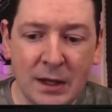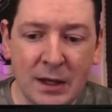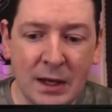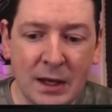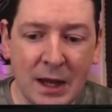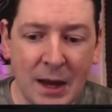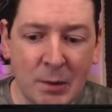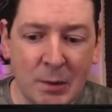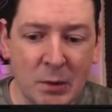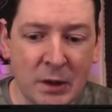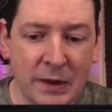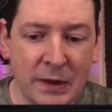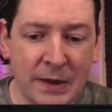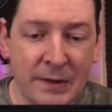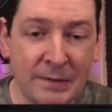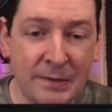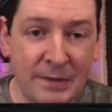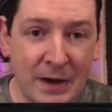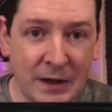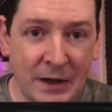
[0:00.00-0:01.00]
and we're going to the
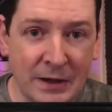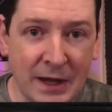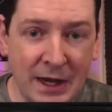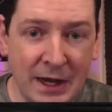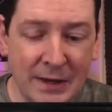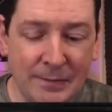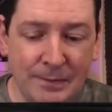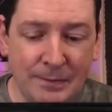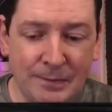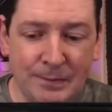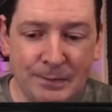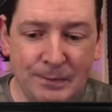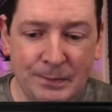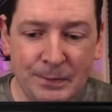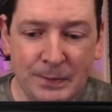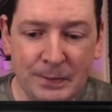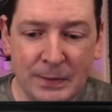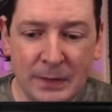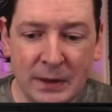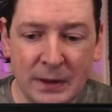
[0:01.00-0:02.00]
file name,
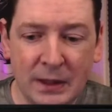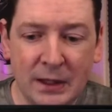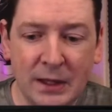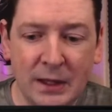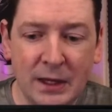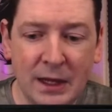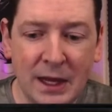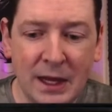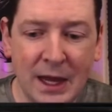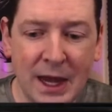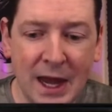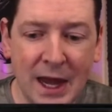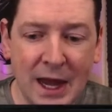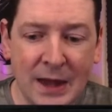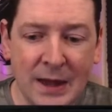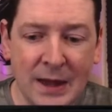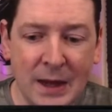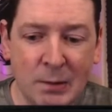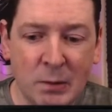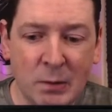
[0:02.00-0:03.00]
and
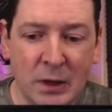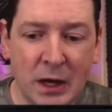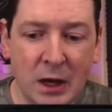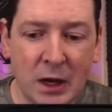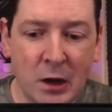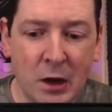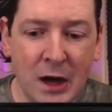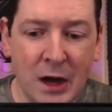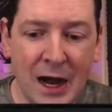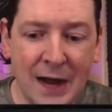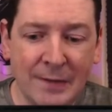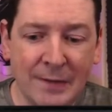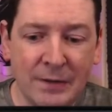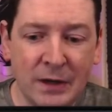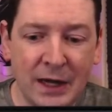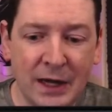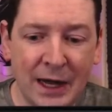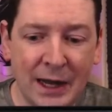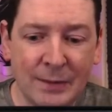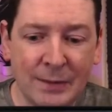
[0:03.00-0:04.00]
then we can go
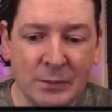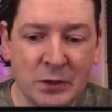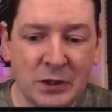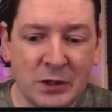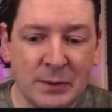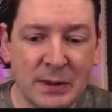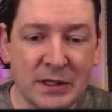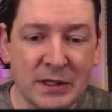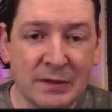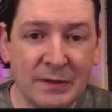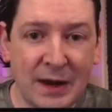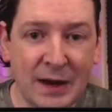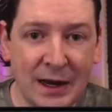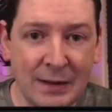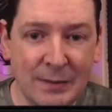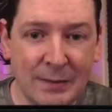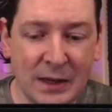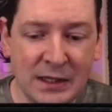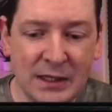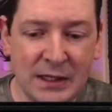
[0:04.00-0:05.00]
-m to specify a
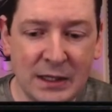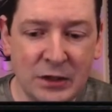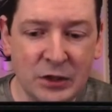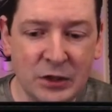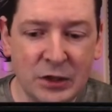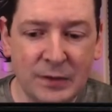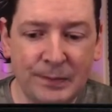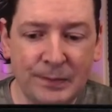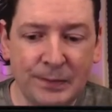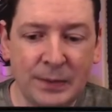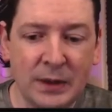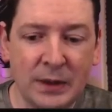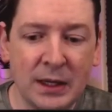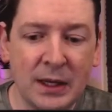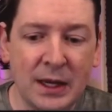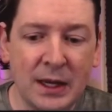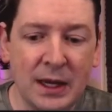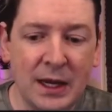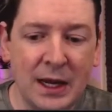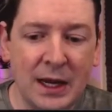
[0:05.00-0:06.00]
message,
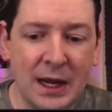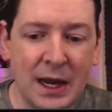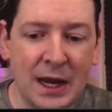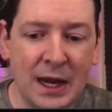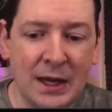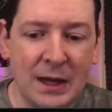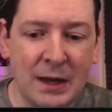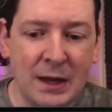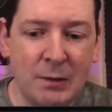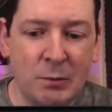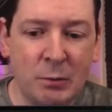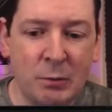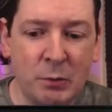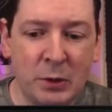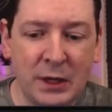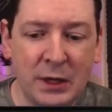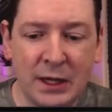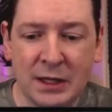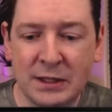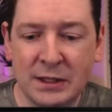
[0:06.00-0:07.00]
and then we
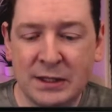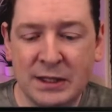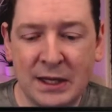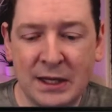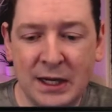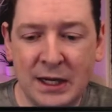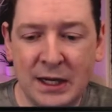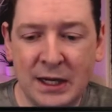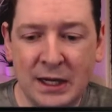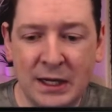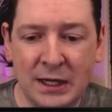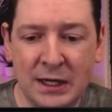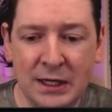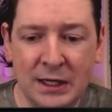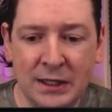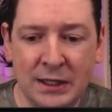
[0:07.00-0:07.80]
can say